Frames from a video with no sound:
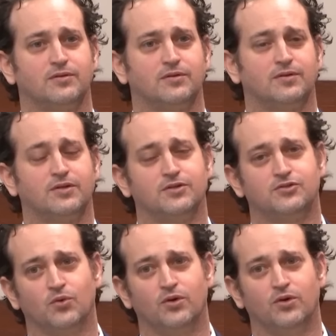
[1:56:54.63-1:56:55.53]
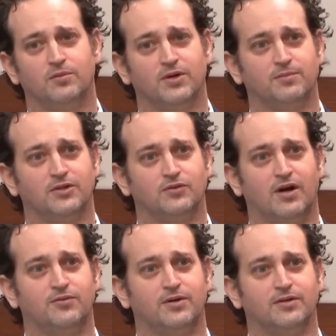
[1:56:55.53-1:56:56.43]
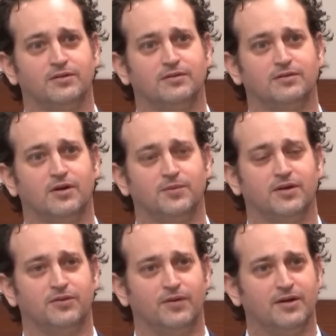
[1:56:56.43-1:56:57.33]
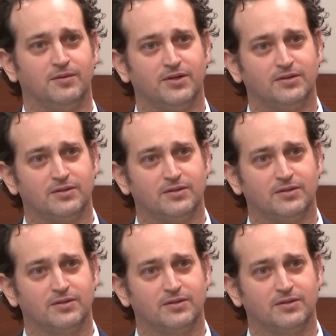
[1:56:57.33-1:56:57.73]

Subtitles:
That's extorting me in my driveway and coming and threatening me?